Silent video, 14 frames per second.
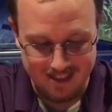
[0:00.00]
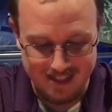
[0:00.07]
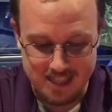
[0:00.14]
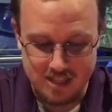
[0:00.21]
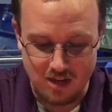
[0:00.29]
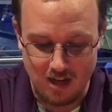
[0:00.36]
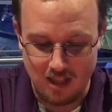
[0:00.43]

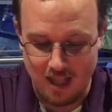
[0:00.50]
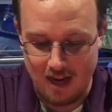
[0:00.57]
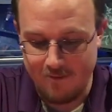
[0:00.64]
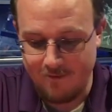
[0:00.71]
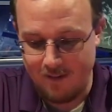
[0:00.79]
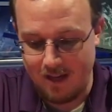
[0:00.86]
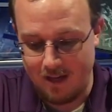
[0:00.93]
These are a lot
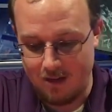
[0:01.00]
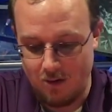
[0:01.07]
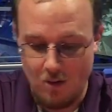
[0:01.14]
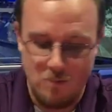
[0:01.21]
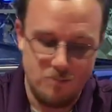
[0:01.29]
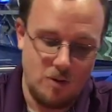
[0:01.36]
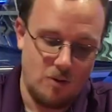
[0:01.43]
of fun,
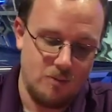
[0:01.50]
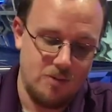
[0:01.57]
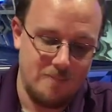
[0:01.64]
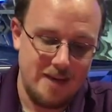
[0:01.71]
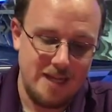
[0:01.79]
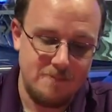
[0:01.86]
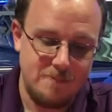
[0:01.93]
but
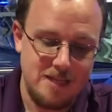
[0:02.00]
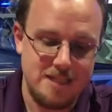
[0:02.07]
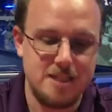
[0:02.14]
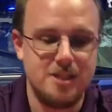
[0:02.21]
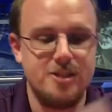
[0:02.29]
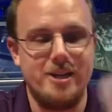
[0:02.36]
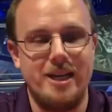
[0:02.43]
the main
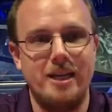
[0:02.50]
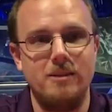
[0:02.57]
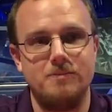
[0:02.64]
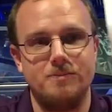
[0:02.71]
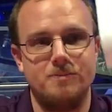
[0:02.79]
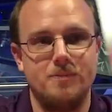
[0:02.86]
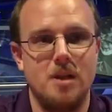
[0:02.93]
pieces you need
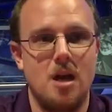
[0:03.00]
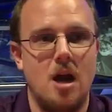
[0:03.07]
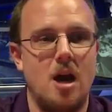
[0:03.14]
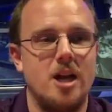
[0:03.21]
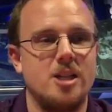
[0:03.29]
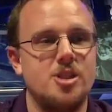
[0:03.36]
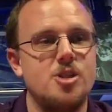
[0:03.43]

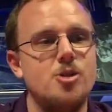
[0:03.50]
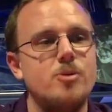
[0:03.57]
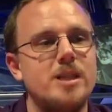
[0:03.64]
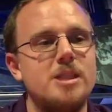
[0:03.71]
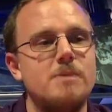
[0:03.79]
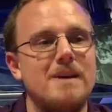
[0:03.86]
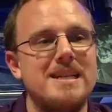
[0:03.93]
are a
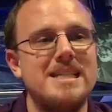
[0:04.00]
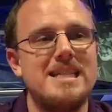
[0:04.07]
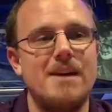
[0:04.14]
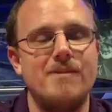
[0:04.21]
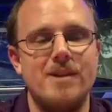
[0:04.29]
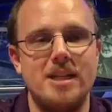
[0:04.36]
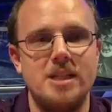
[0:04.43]
2-inch by
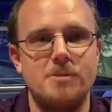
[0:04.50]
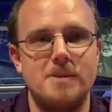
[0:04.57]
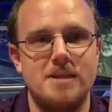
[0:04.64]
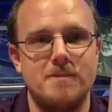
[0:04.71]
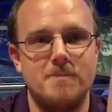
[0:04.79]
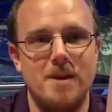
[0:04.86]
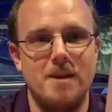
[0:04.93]
7-inch
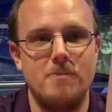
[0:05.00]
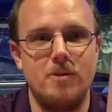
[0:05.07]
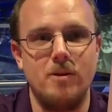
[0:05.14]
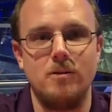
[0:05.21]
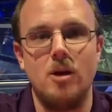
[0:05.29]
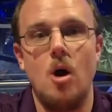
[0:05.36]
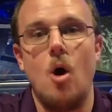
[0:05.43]
piece of
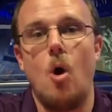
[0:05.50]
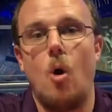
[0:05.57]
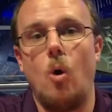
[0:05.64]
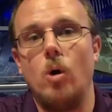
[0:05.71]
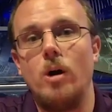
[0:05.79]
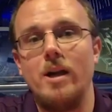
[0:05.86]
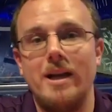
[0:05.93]
paper,
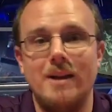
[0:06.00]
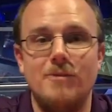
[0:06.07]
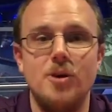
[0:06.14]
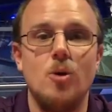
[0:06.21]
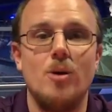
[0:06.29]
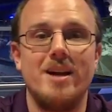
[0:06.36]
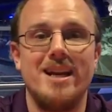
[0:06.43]
or if
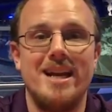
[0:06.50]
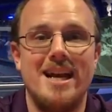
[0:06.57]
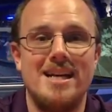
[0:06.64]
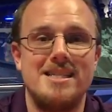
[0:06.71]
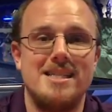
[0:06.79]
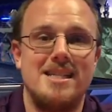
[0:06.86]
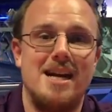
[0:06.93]
you go on to
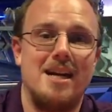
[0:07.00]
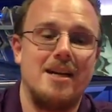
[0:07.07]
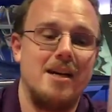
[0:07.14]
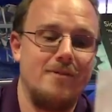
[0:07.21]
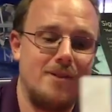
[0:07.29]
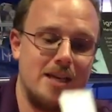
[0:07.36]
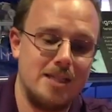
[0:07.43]

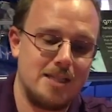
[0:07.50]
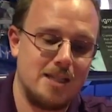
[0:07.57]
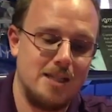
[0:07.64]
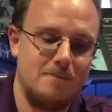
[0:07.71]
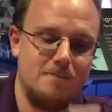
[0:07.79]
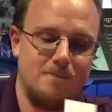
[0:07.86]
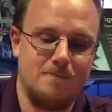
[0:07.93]
nasa.gov Kids
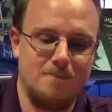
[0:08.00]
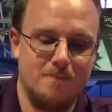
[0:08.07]
Club,